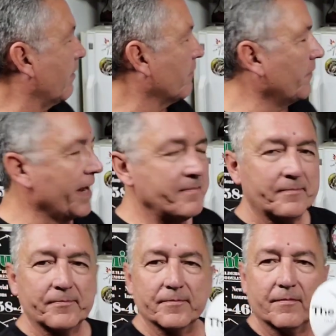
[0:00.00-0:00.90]
Hall of
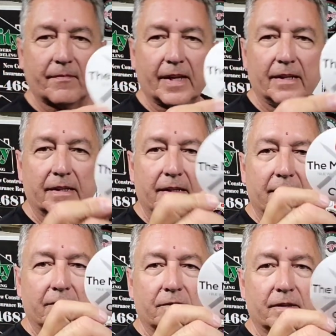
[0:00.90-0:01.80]
Fame.
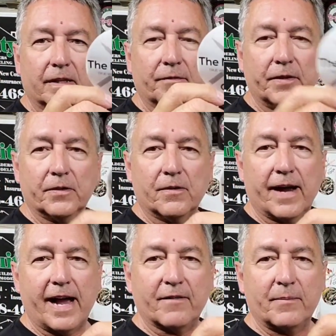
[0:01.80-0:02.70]
If you
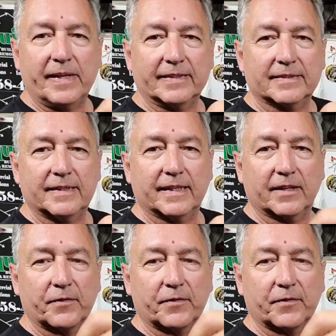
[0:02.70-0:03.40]
don't have a meat stick,